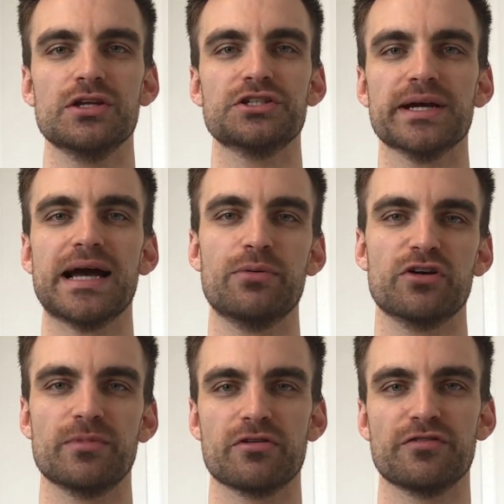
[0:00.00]
check out
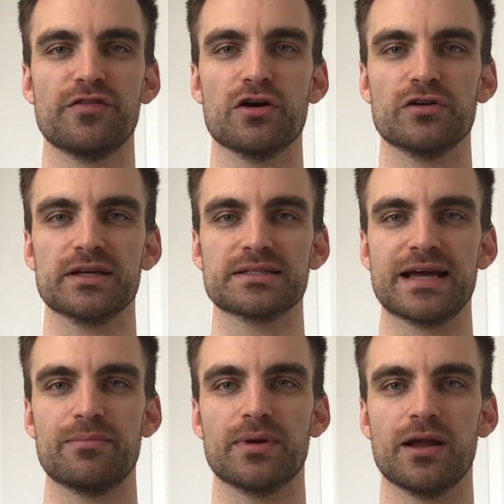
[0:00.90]
one of my referral links
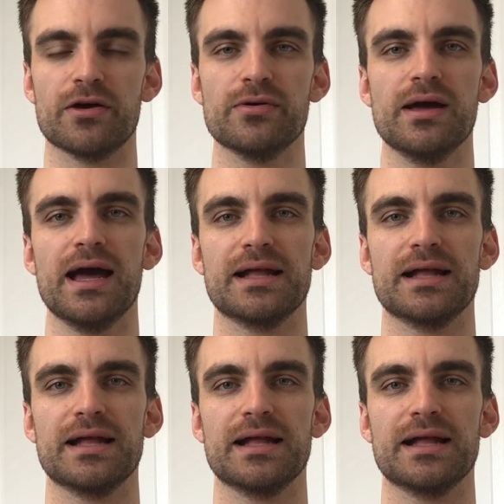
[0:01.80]
down below